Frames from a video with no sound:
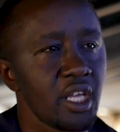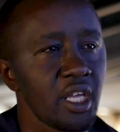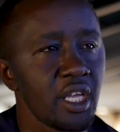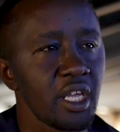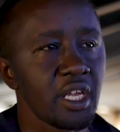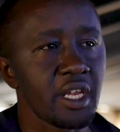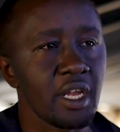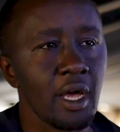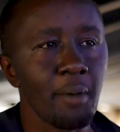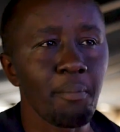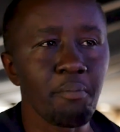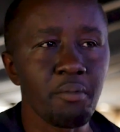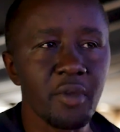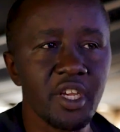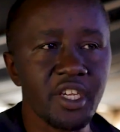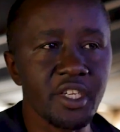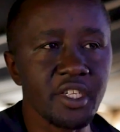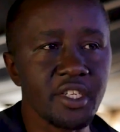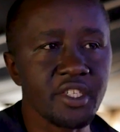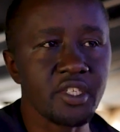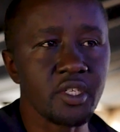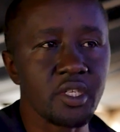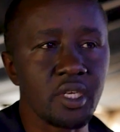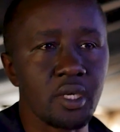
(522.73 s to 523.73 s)
in a
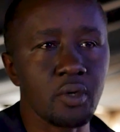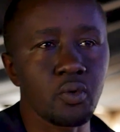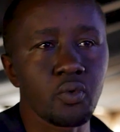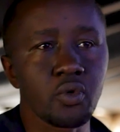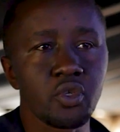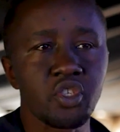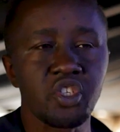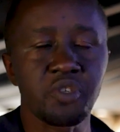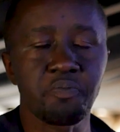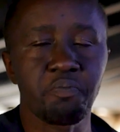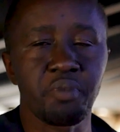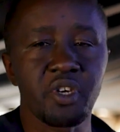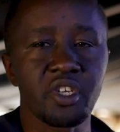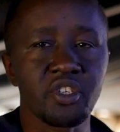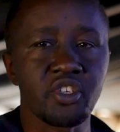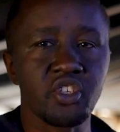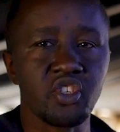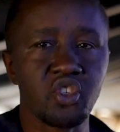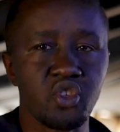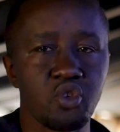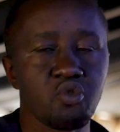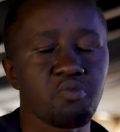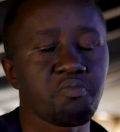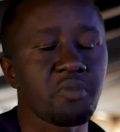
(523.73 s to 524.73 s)
mix we'd spend
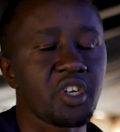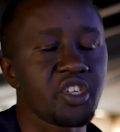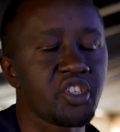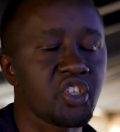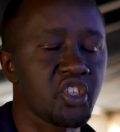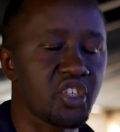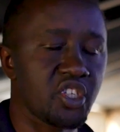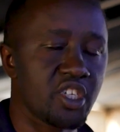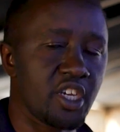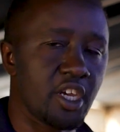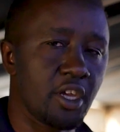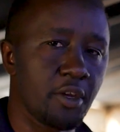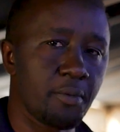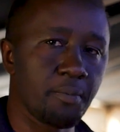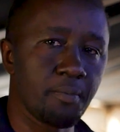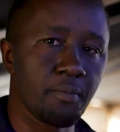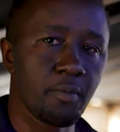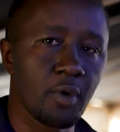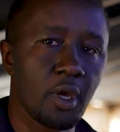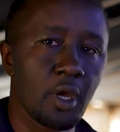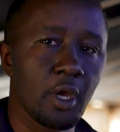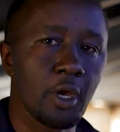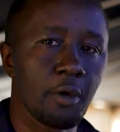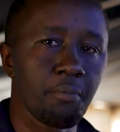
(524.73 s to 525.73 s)
so much time
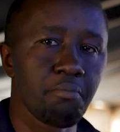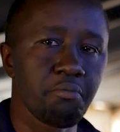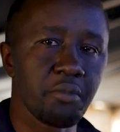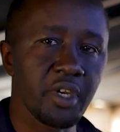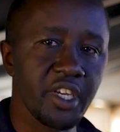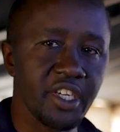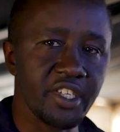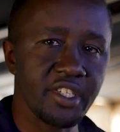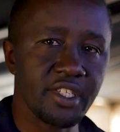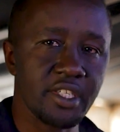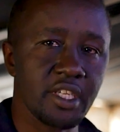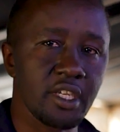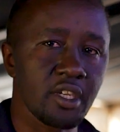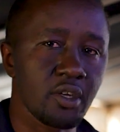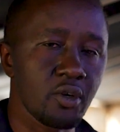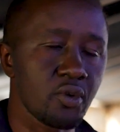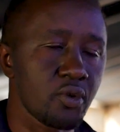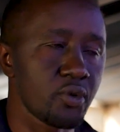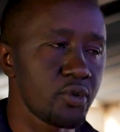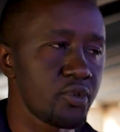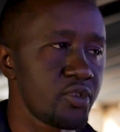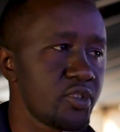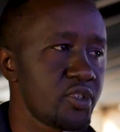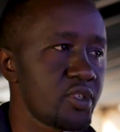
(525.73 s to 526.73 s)
mixing,
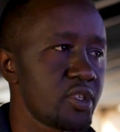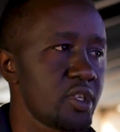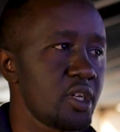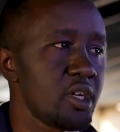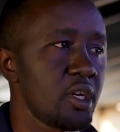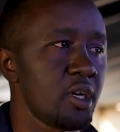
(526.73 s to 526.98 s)
because